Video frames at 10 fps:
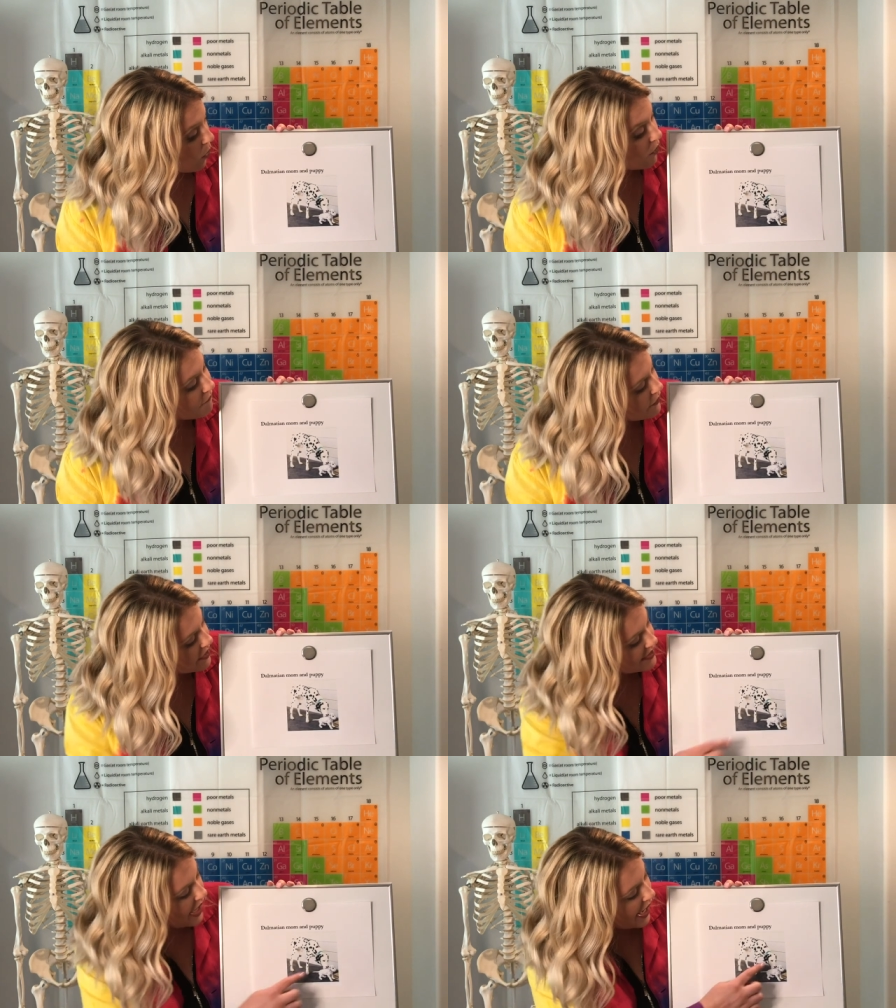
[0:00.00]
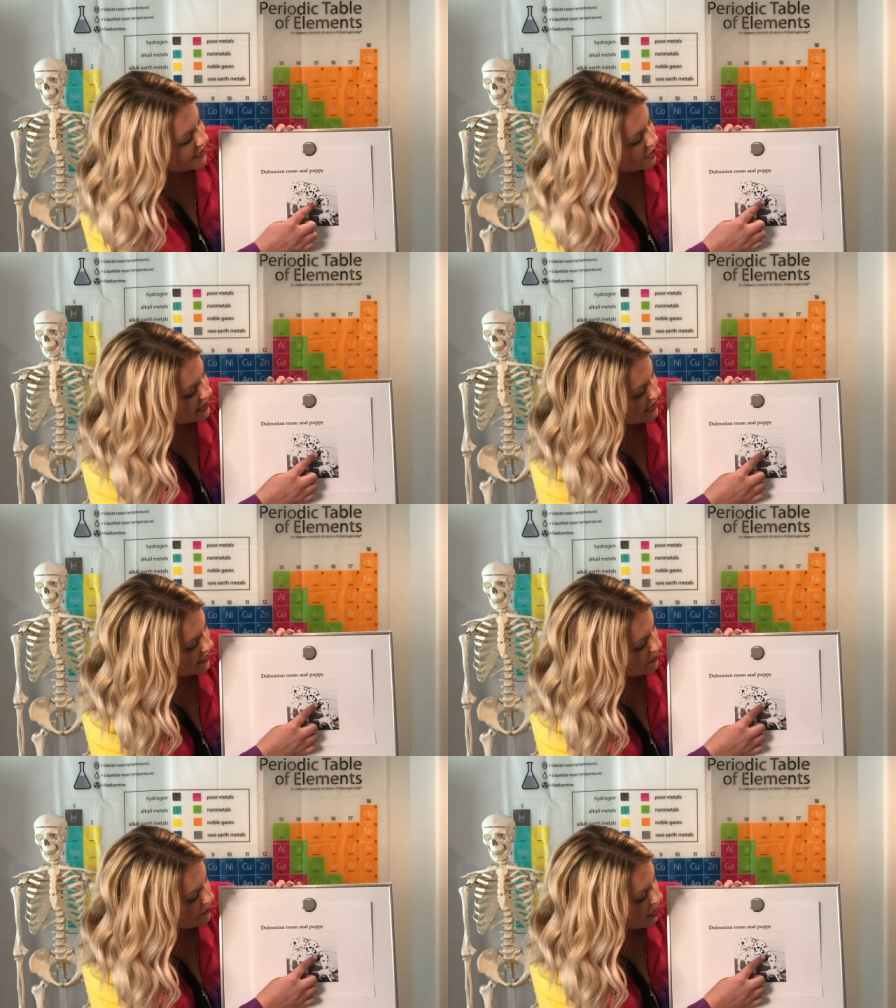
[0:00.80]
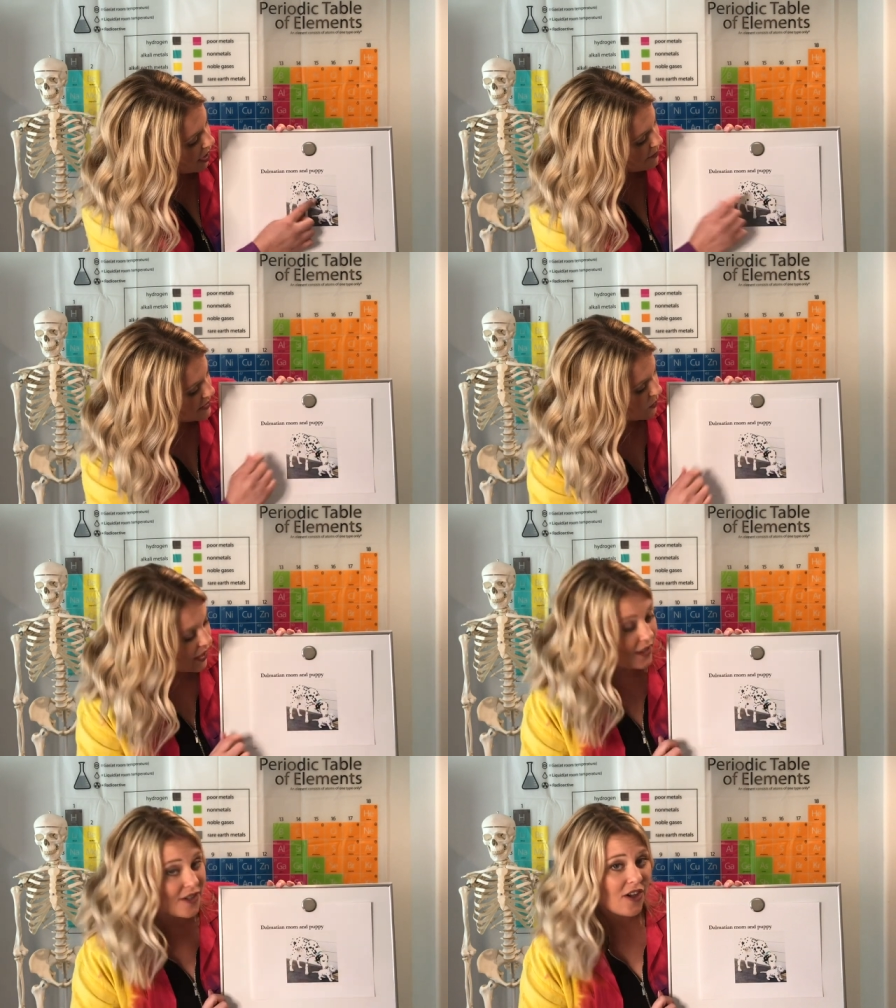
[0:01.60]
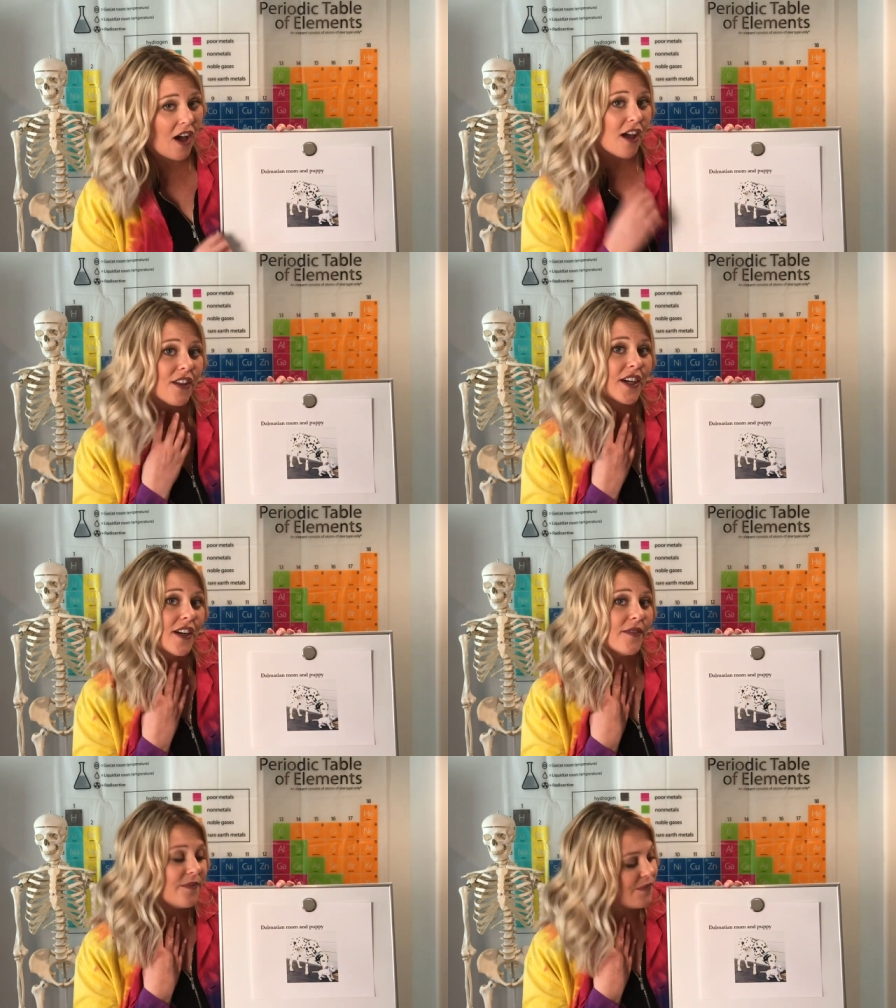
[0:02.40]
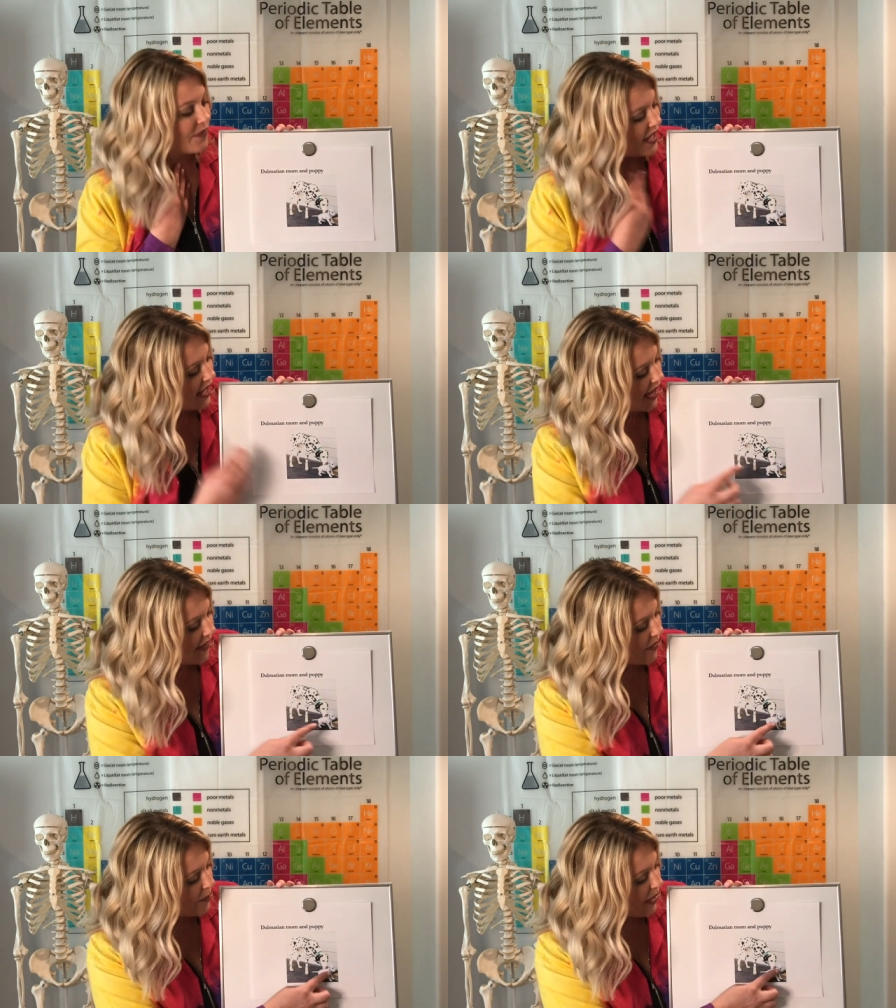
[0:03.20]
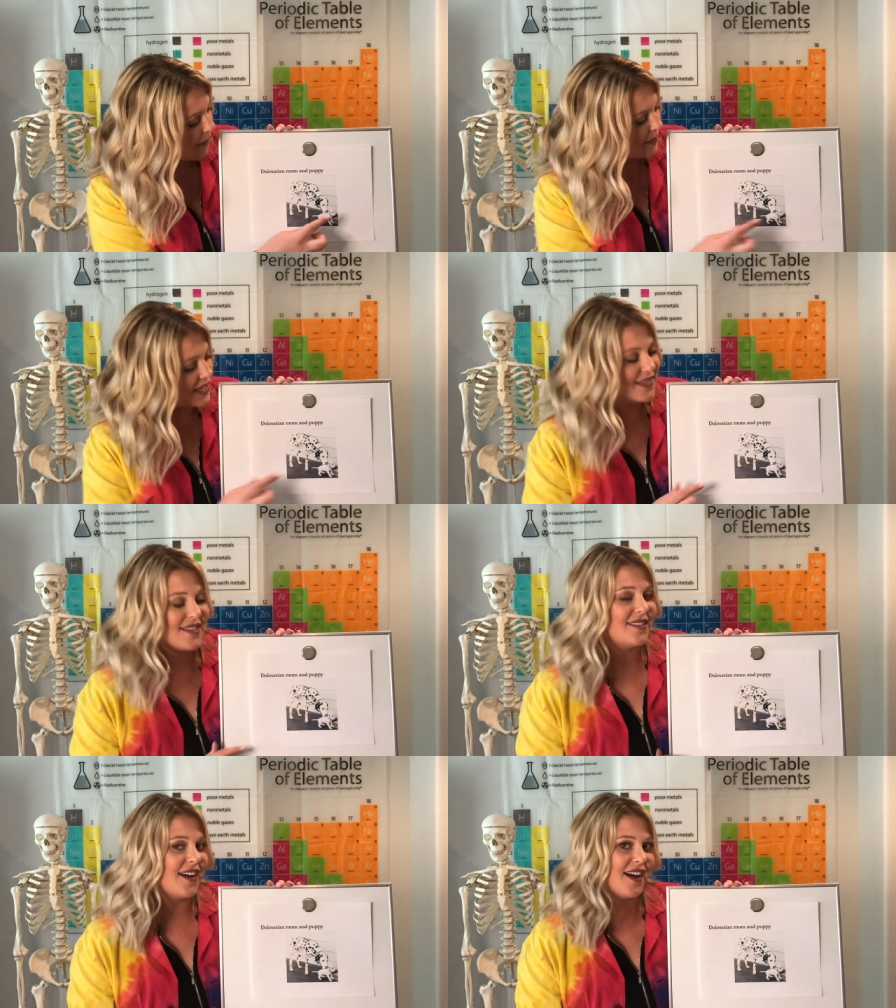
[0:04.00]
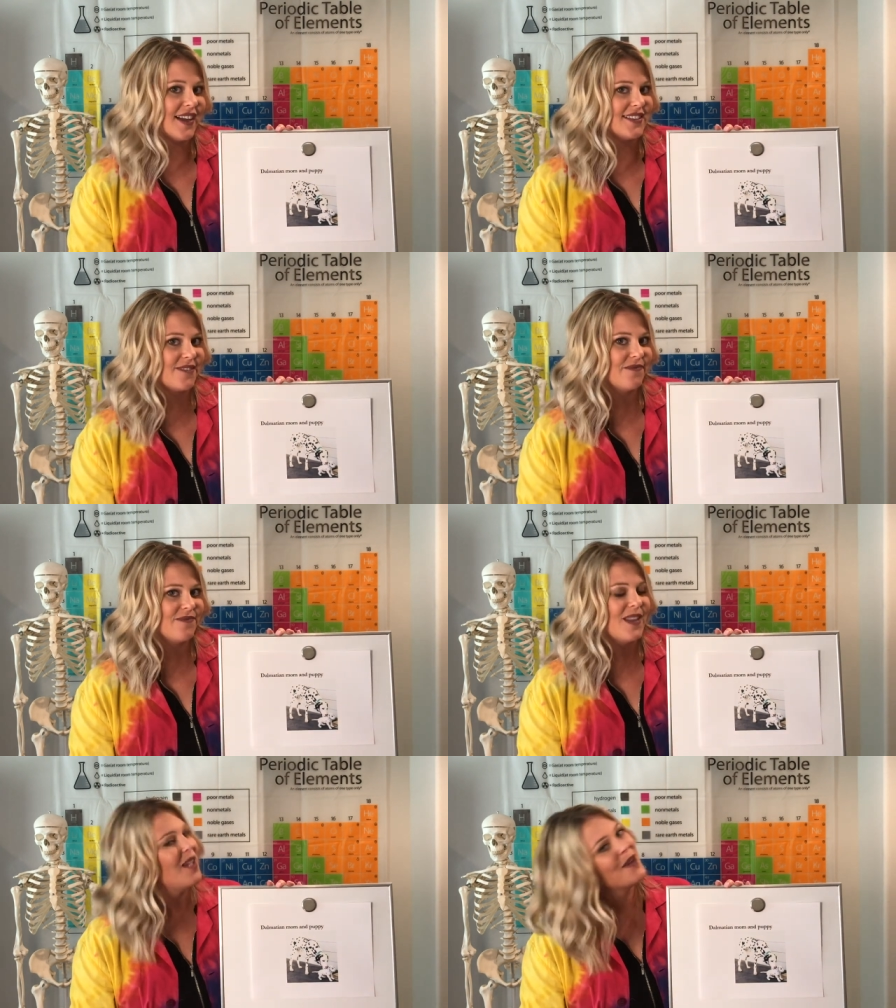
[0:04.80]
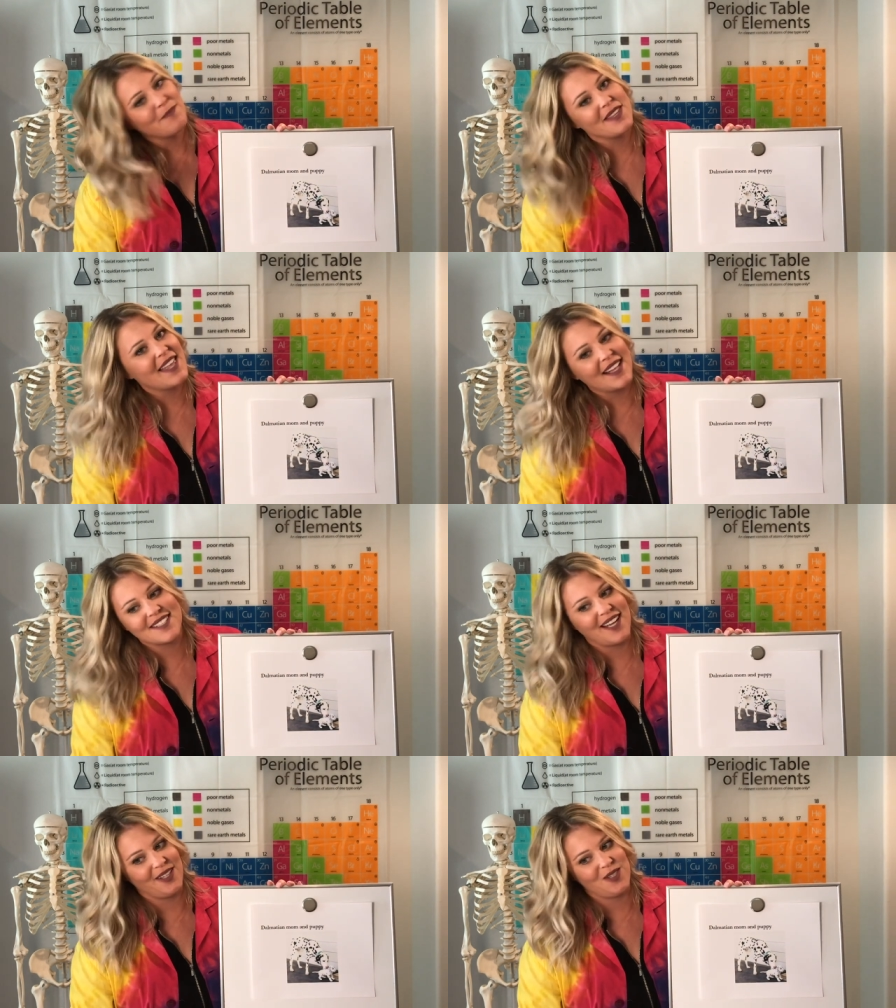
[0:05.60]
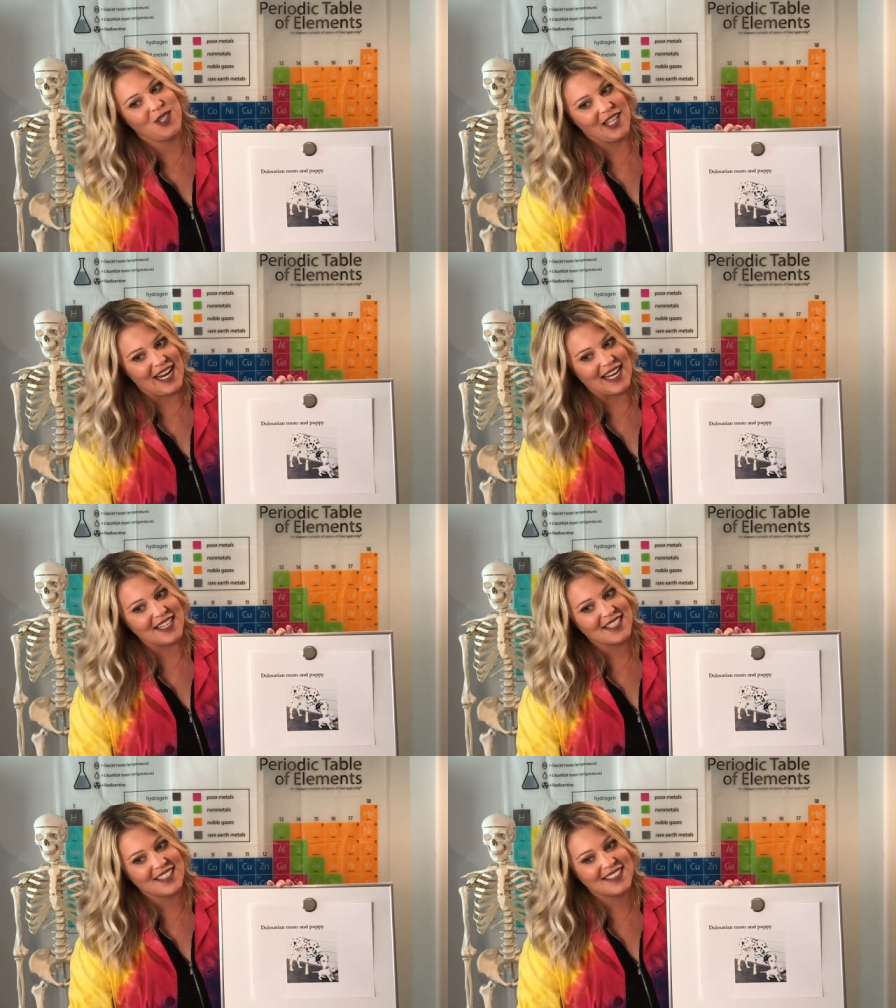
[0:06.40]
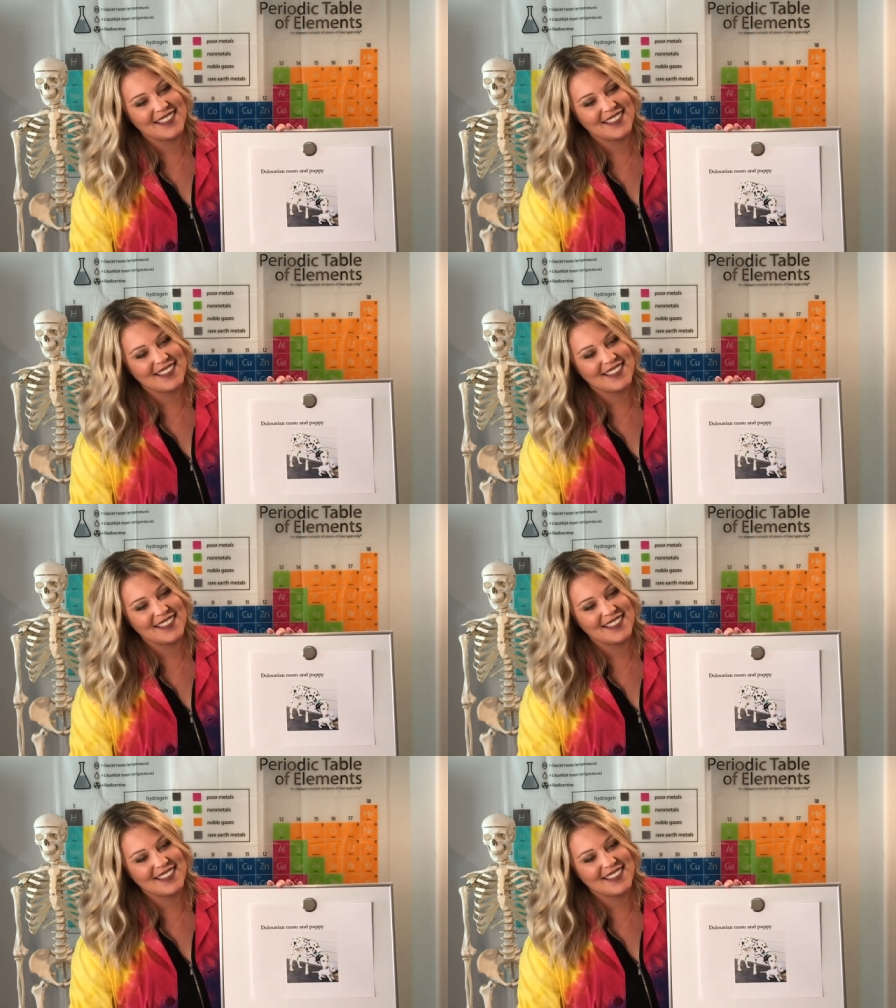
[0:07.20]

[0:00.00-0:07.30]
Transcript: Well, first, I noticed that the mom is wearing a collar and the puppy is not. But that's not a trait.